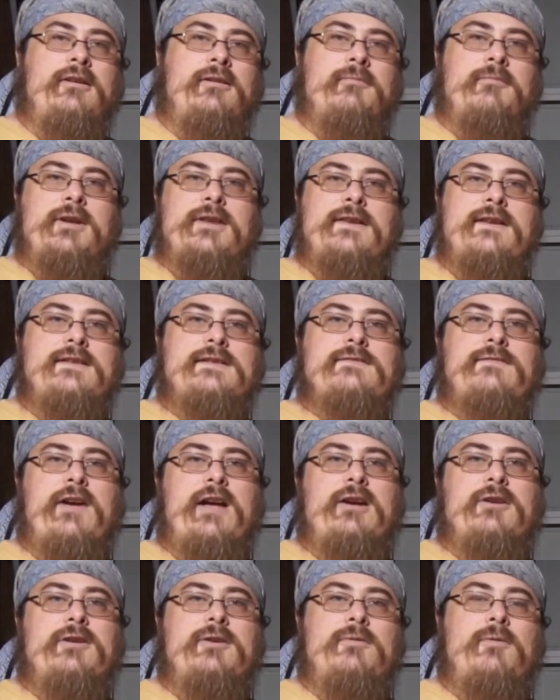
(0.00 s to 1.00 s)
But this
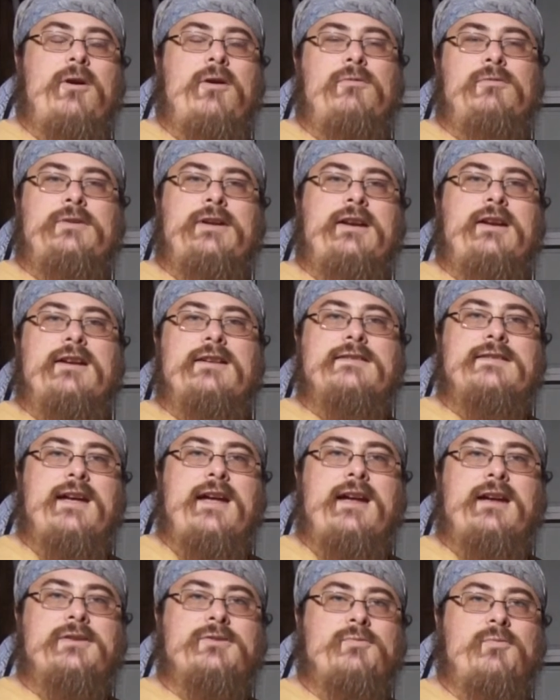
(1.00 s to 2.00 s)
value only
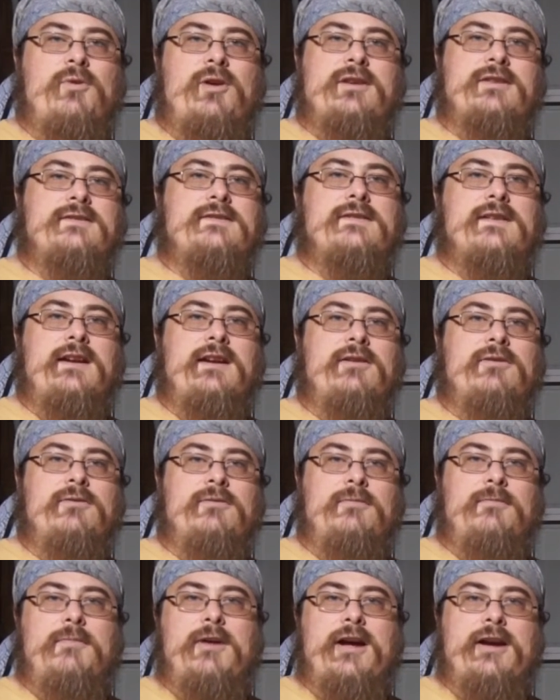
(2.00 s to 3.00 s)
contains one
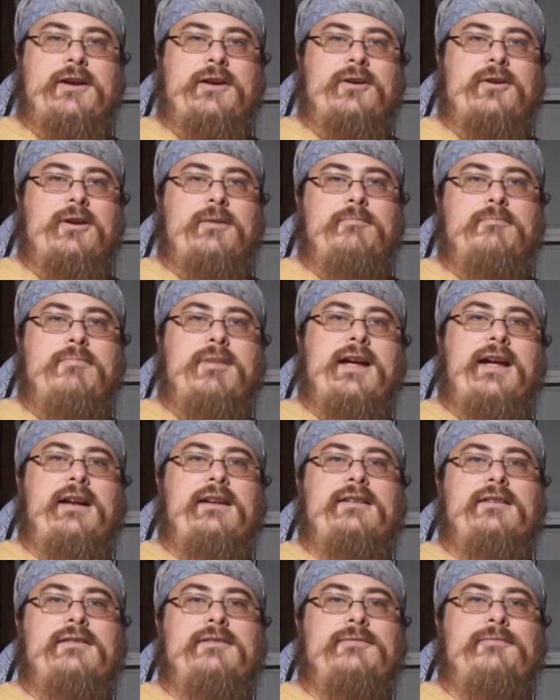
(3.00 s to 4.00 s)
single binary bit,